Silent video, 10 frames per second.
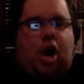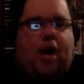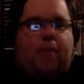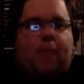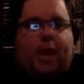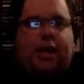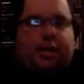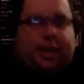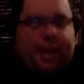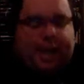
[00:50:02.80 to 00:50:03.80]
Iron
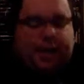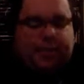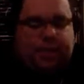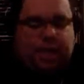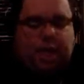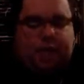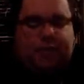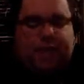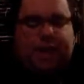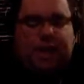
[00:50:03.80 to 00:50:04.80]
Maiden camp
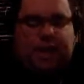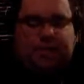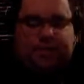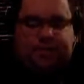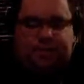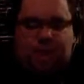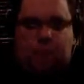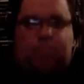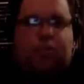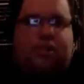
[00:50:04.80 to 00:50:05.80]
that um,
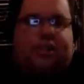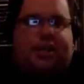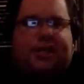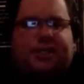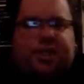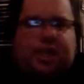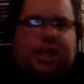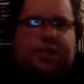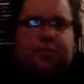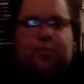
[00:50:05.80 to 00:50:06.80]
Bruce Dickinson
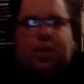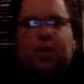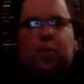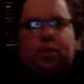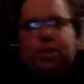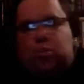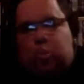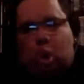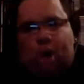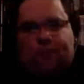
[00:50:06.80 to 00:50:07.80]
has split up with his
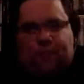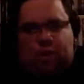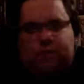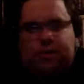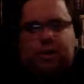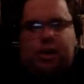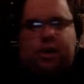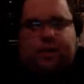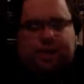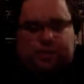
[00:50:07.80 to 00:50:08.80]
wife over
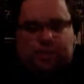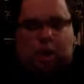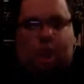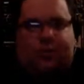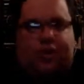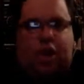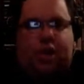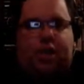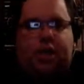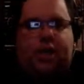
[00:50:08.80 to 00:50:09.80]
that over
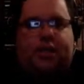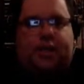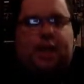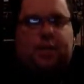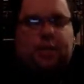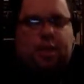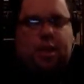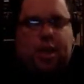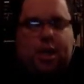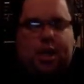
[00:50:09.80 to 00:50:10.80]
30 years. Um,
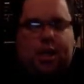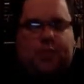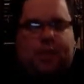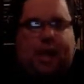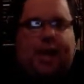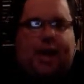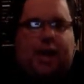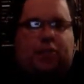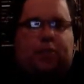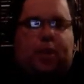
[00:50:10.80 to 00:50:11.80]
they are
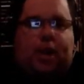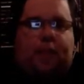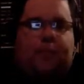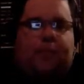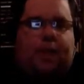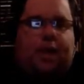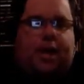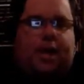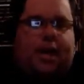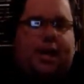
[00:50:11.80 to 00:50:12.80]
now split up,
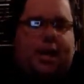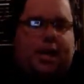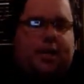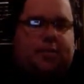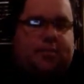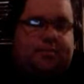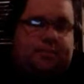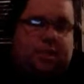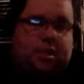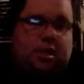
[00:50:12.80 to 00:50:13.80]
and um,
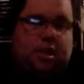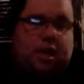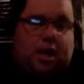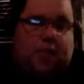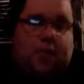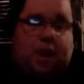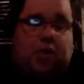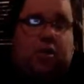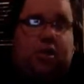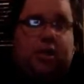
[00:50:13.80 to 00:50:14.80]

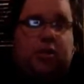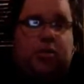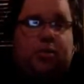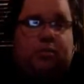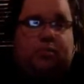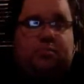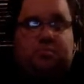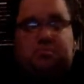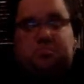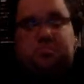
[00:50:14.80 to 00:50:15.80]
apparently
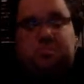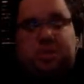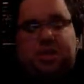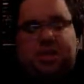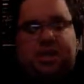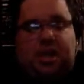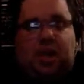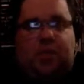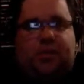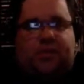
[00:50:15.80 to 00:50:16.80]
he's in
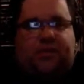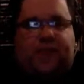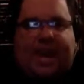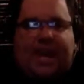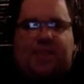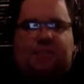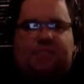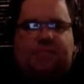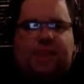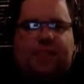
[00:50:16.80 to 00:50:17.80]
love with a fan
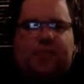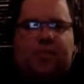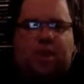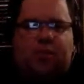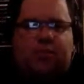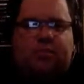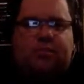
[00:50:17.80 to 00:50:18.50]
at the moment.